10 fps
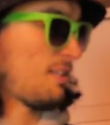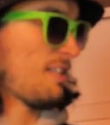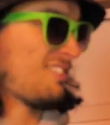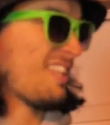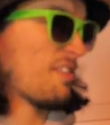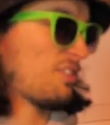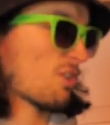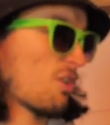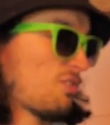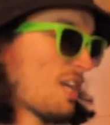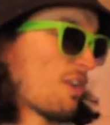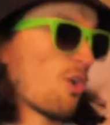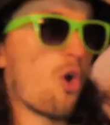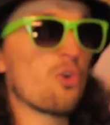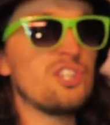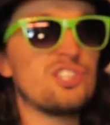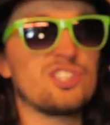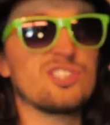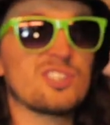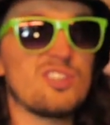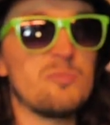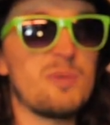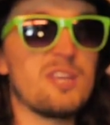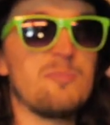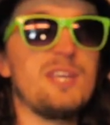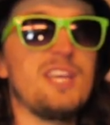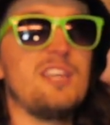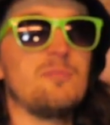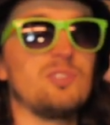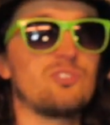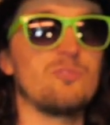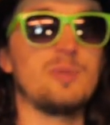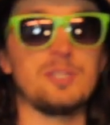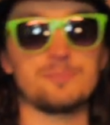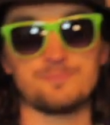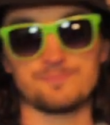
Let's see how this goes down. Orange can be a bit hit and miss for me.